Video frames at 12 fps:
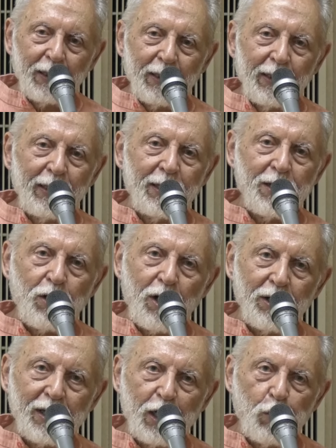it is
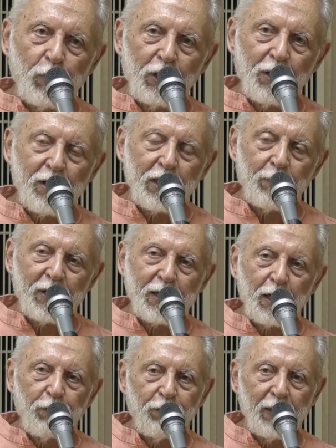not just because the
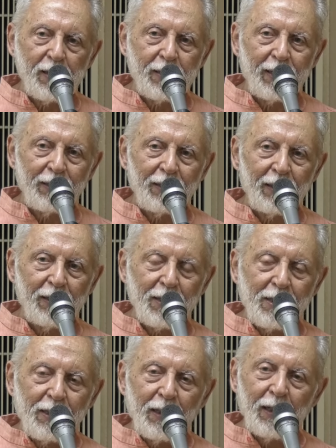person feels that
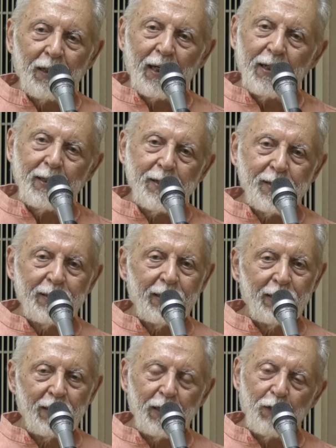uneasy
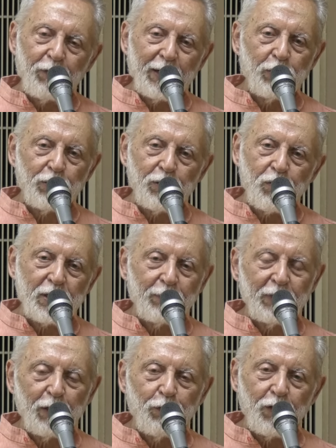that if I don't do
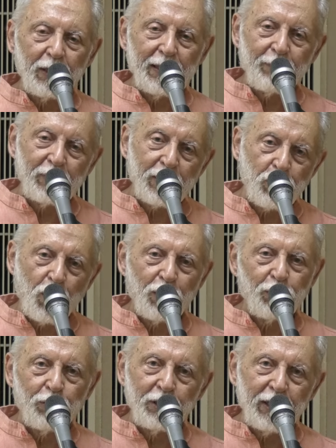something for them, that's
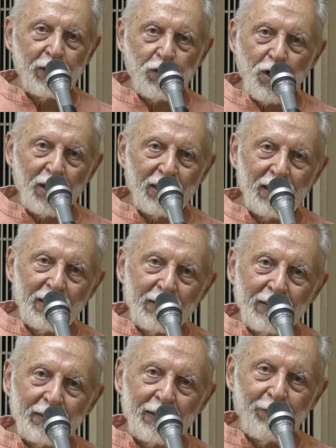not good. It's not
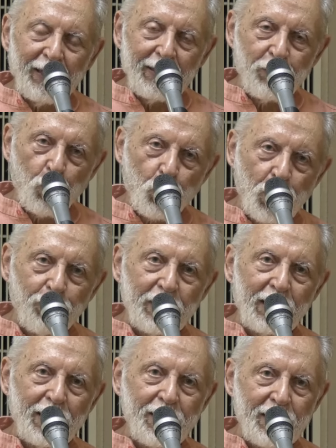the way social
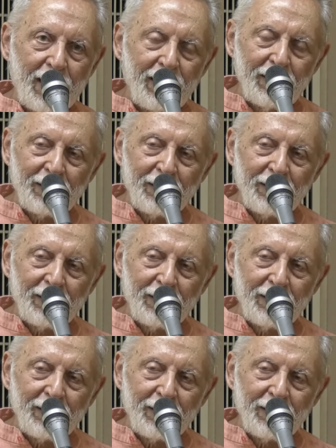work is done.